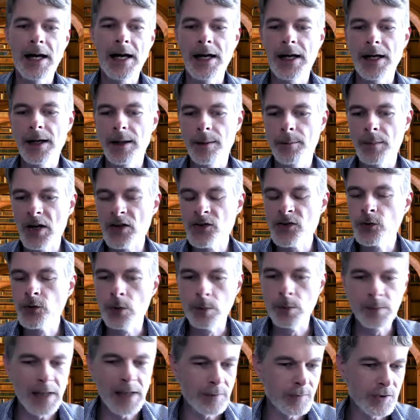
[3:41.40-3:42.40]
um,
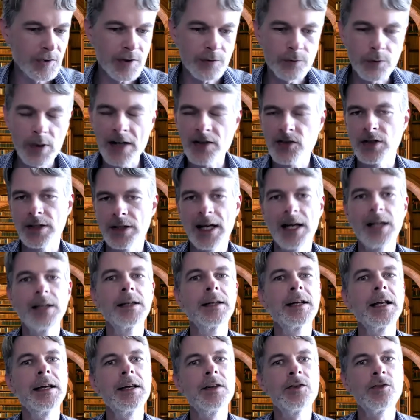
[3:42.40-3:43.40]
assumed levels of
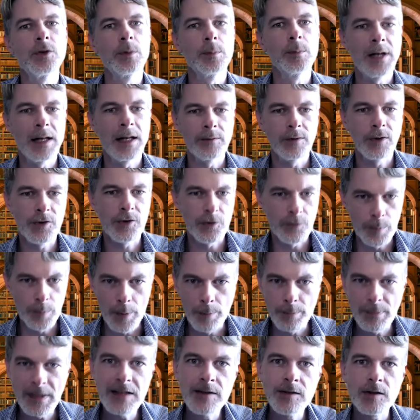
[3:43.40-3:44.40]
rationality, assumed levels of
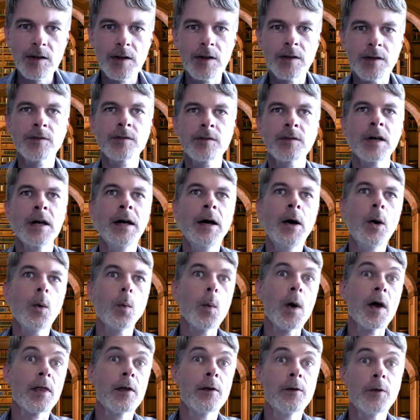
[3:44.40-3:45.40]
mimesis,
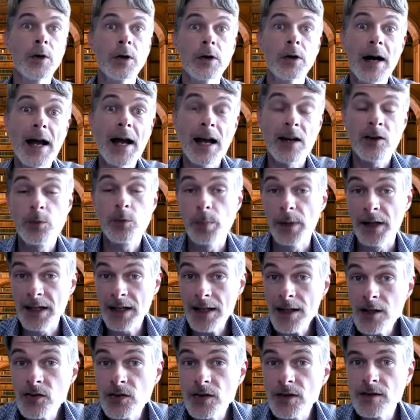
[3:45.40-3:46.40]
whether there are
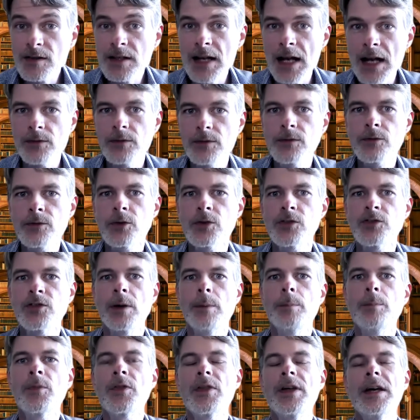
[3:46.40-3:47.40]
explanations given for
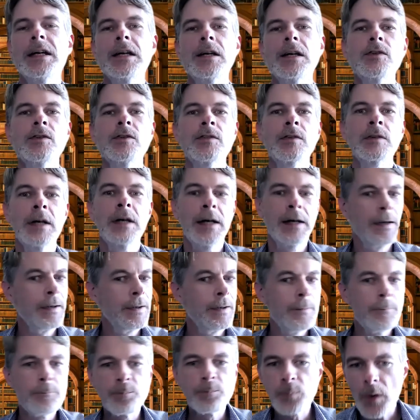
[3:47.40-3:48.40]
some things,
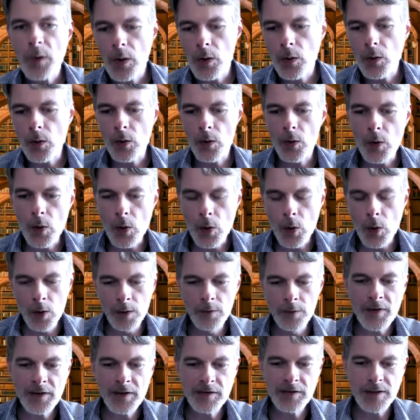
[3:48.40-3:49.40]

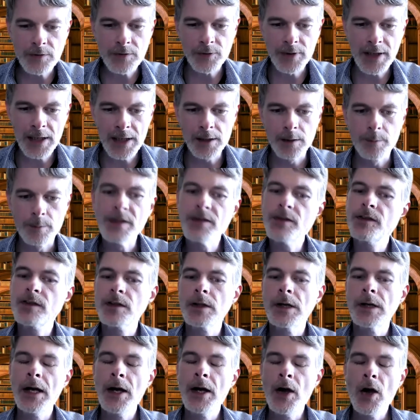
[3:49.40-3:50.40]
all of these different elements.
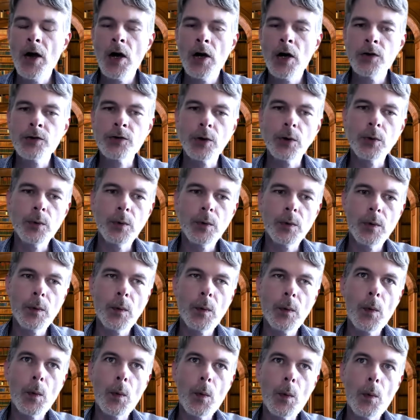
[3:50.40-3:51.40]
So
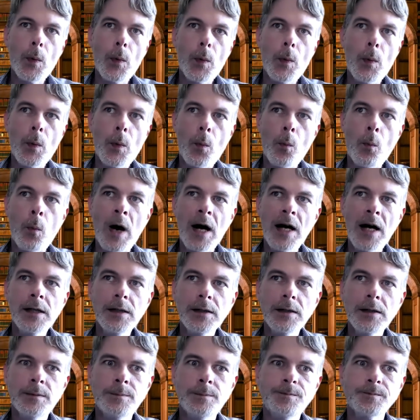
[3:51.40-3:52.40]

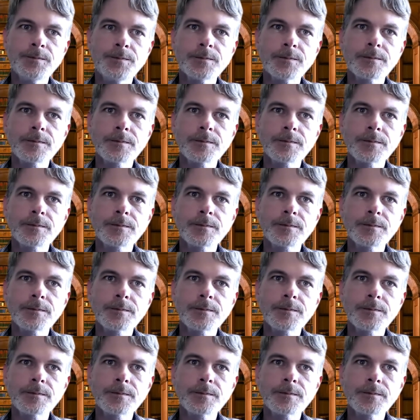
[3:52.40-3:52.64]
while